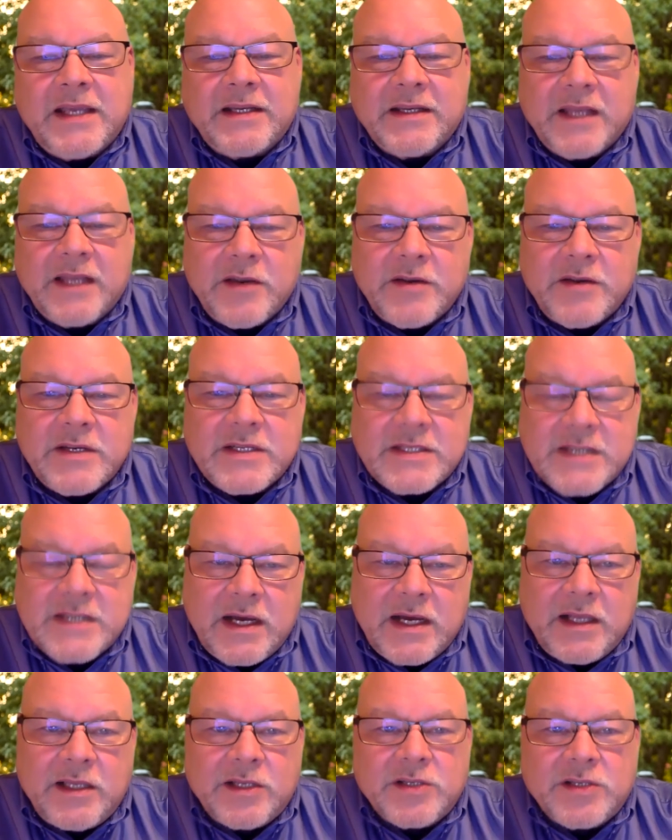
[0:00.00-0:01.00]
Larry's
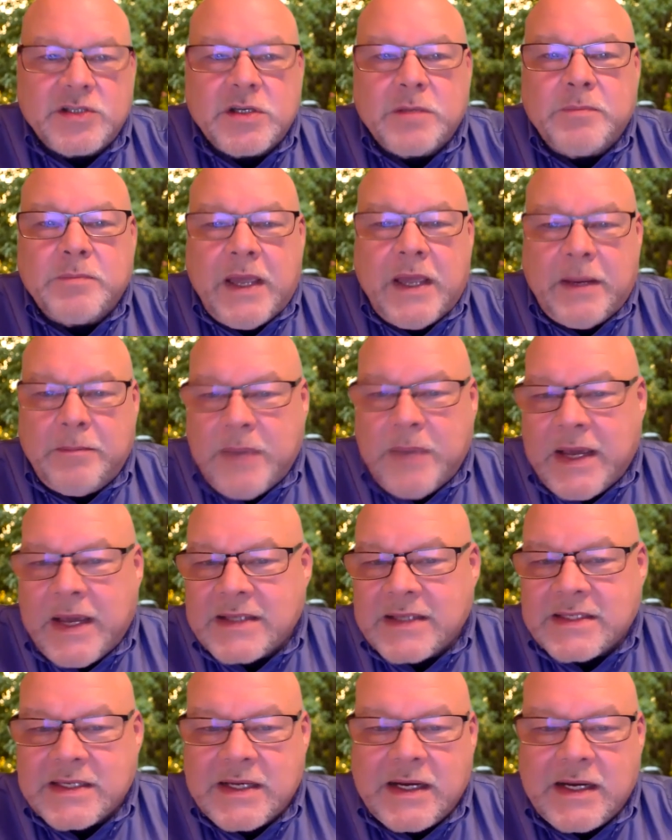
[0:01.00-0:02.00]
knowledge and, and
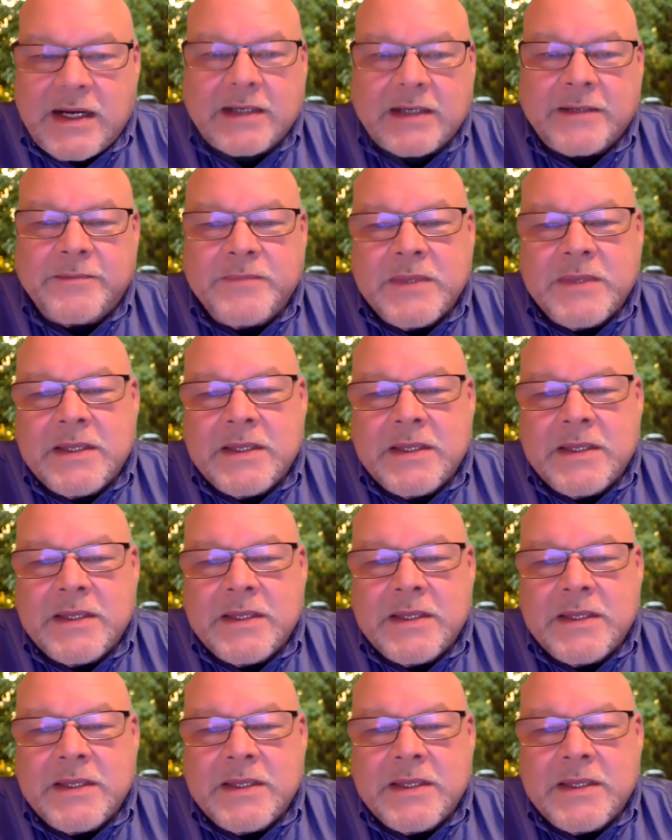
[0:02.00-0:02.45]
pass it on.